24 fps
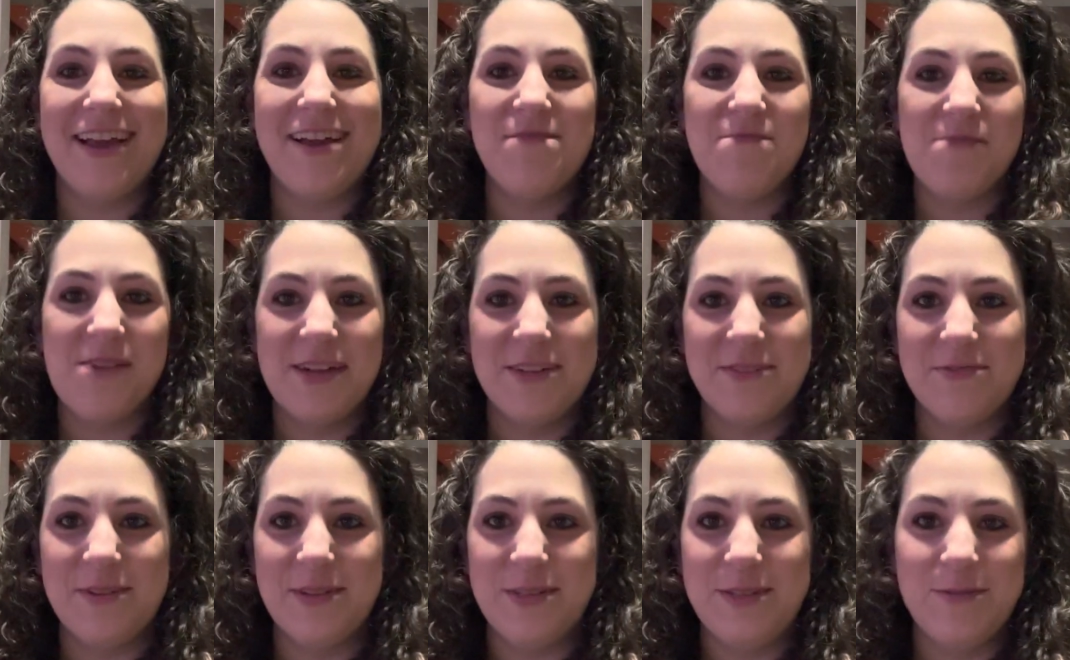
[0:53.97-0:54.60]
I might
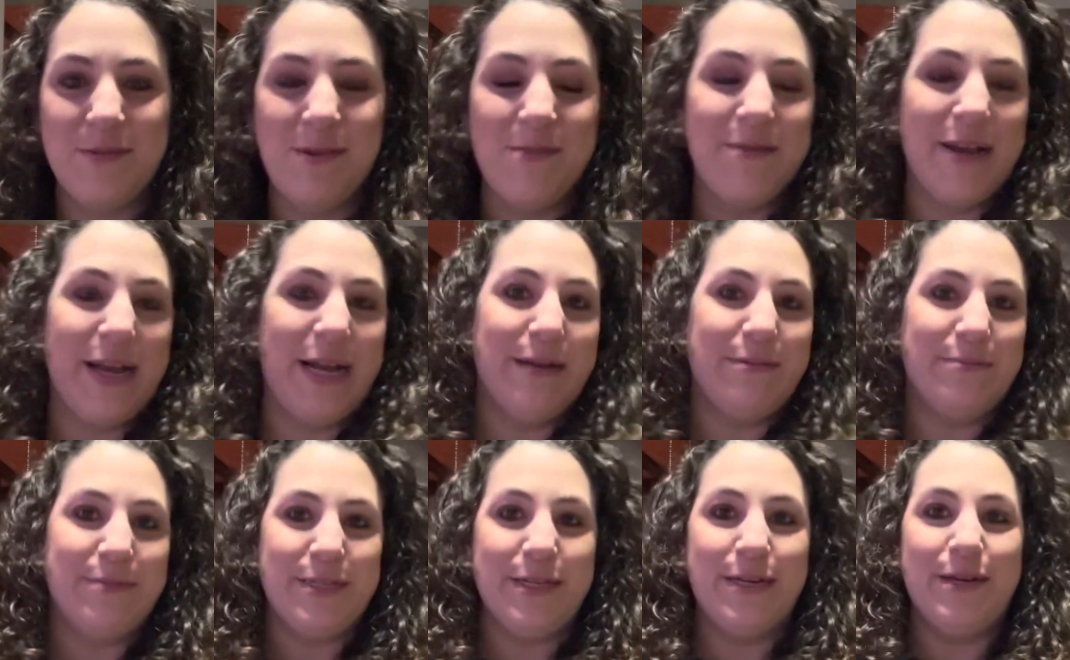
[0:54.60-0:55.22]
as well do my
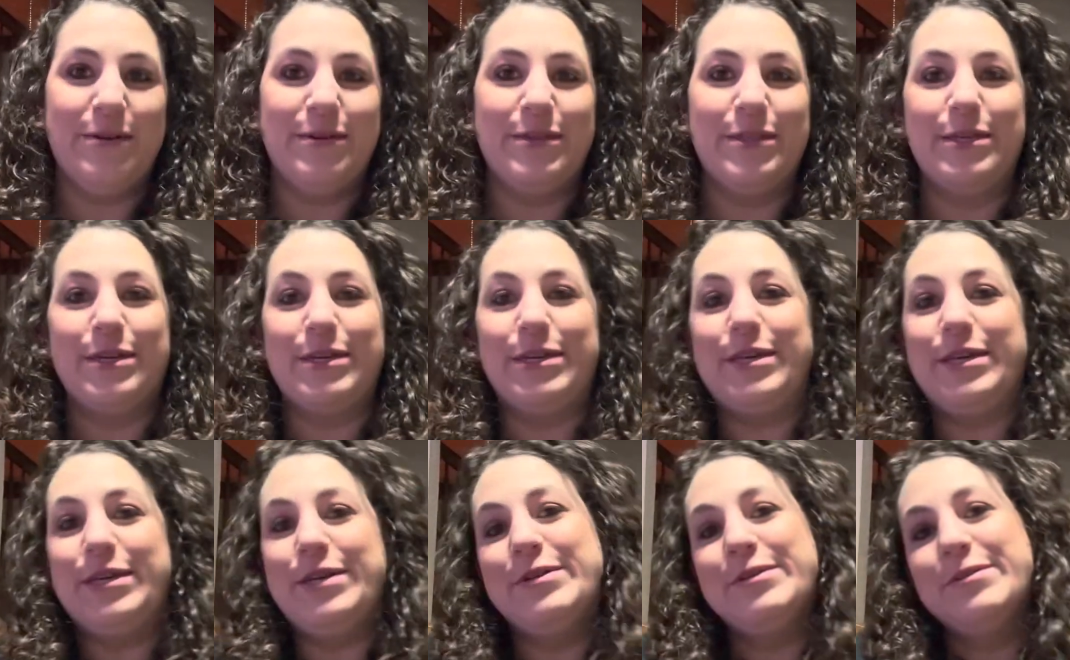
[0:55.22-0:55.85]
makeup too and look
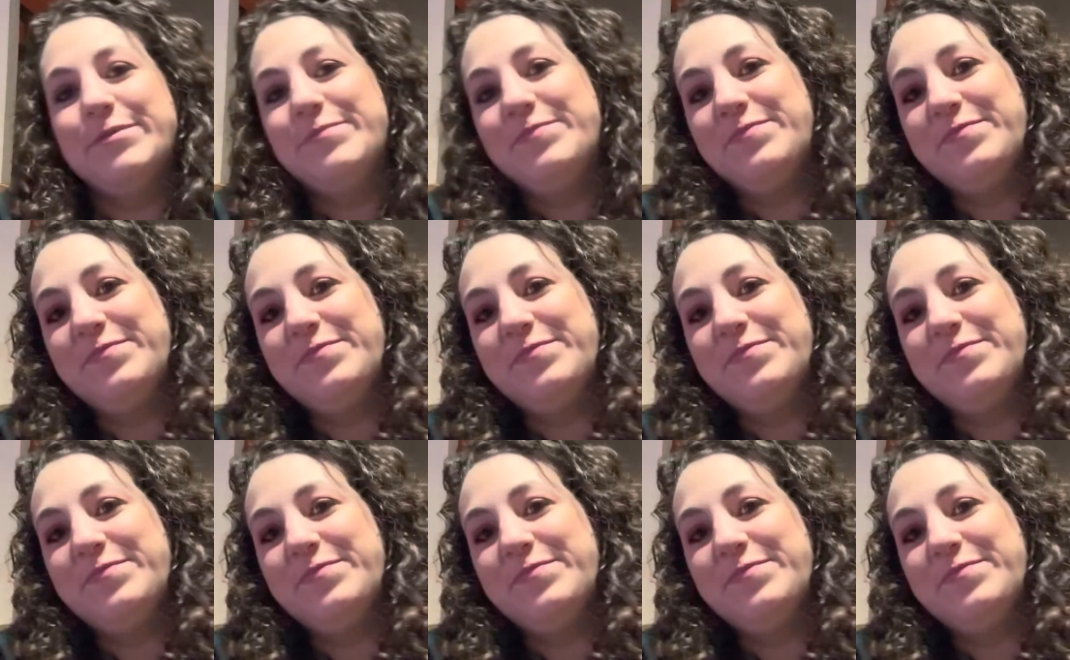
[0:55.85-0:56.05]
cute.